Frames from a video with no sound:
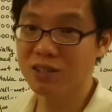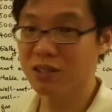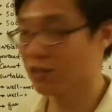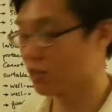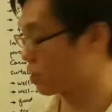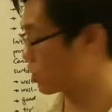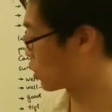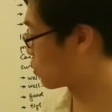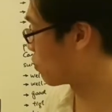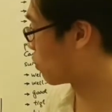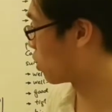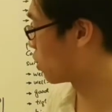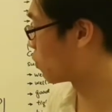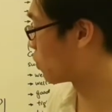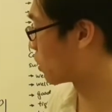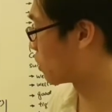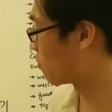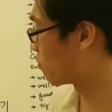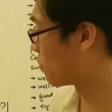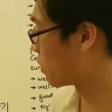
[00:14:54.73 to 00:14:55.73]
seen a
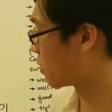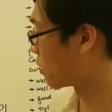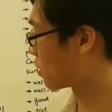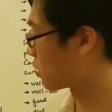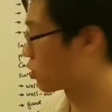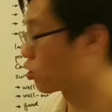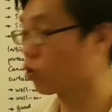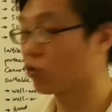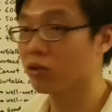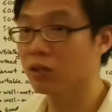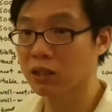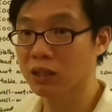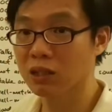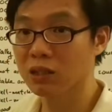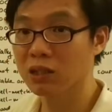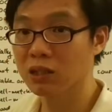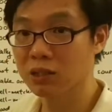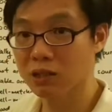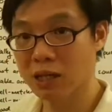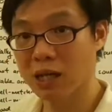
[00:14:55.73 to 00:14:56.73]
small one, but uh,
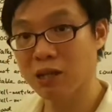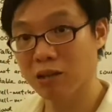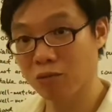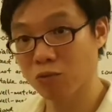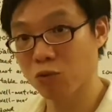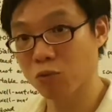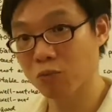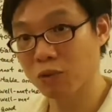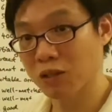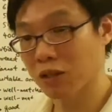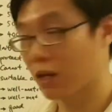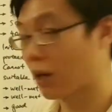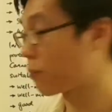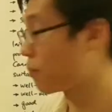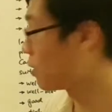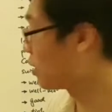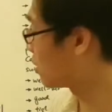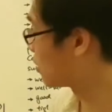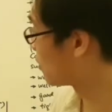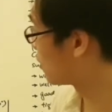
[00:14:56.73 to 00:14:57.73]
theoretically that would be the
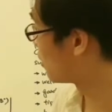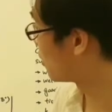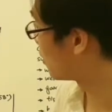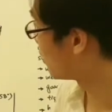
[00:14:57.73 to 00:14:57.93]
number.